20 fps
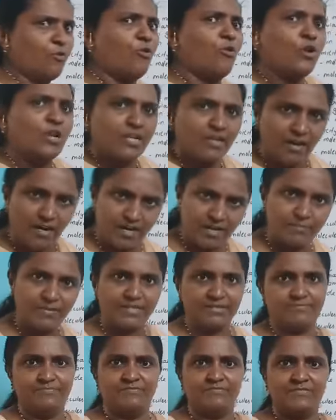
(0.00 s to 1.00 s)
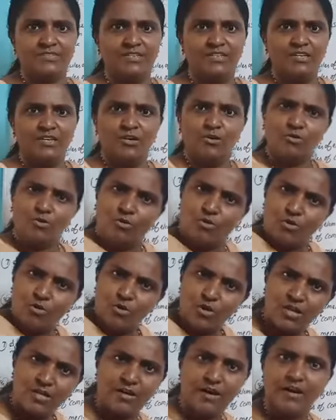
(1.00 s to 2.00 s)
whole
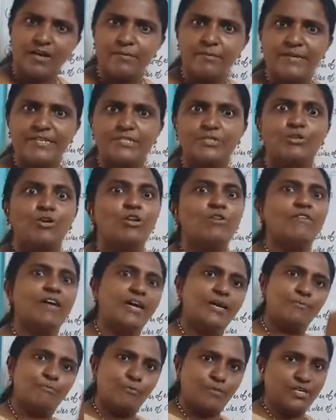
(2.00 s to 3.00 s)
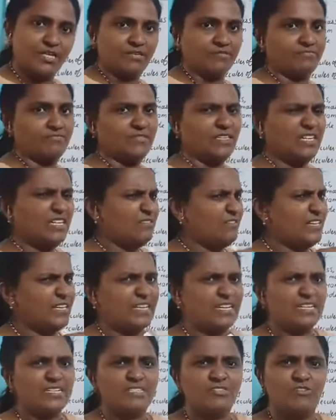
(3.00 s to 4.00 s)
carbon 12 I am putting. Even
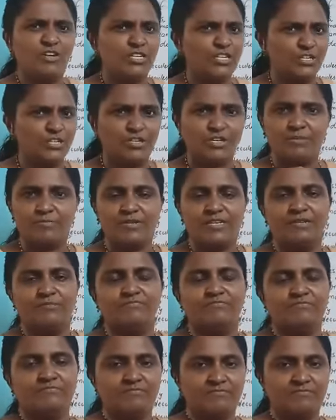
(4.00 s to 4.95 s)
it is not equilibrium.